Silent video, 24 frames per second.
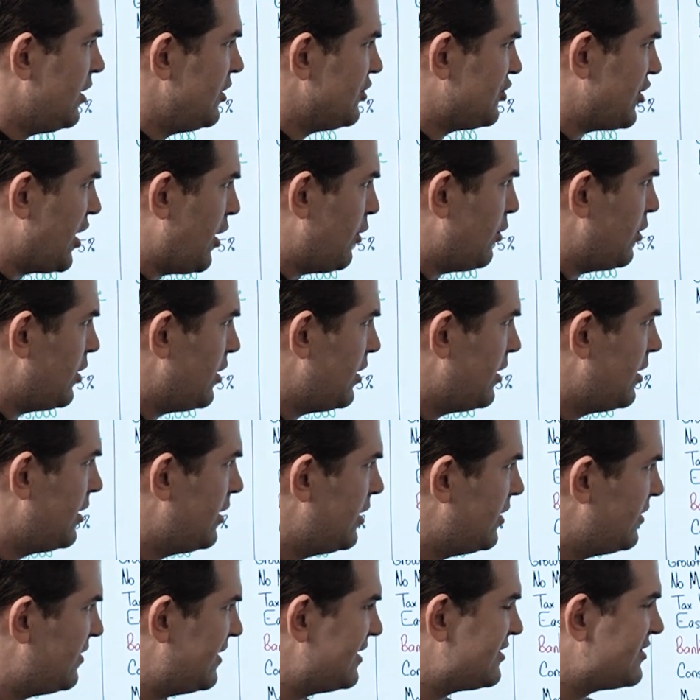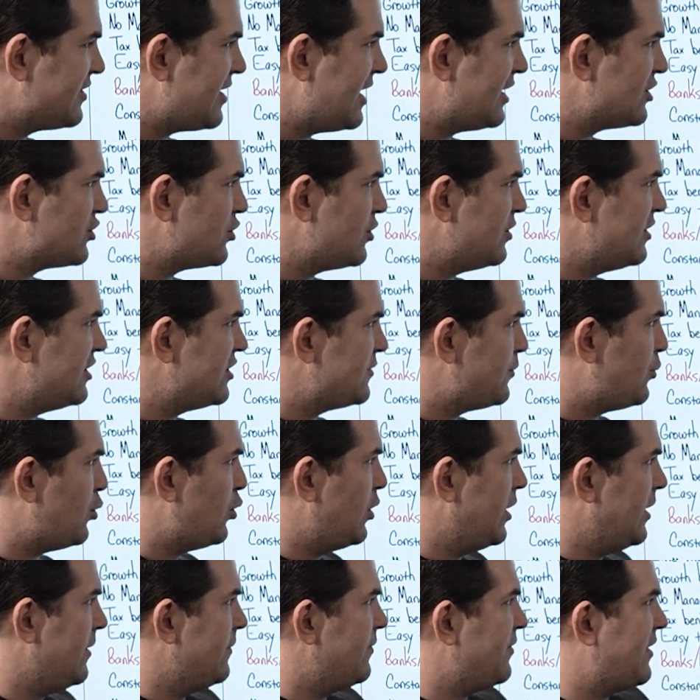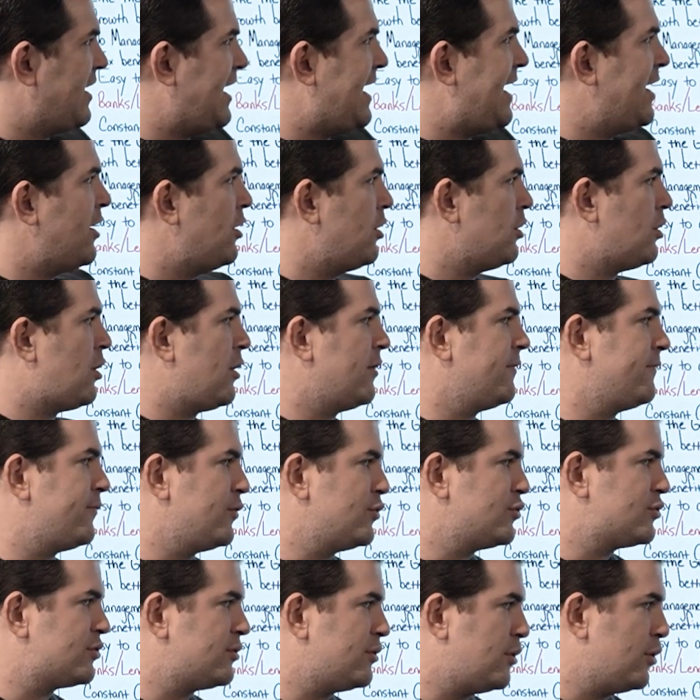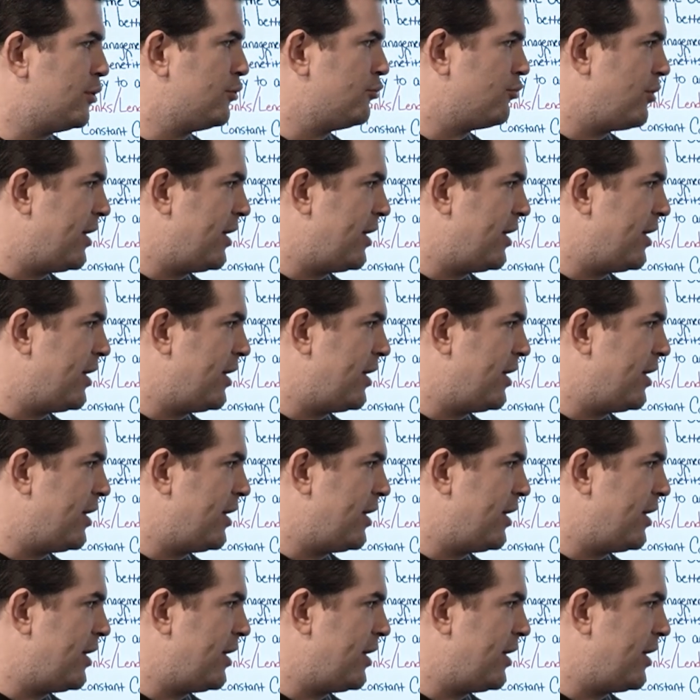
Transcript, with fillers: So let's touch on this point, the IRR versus loan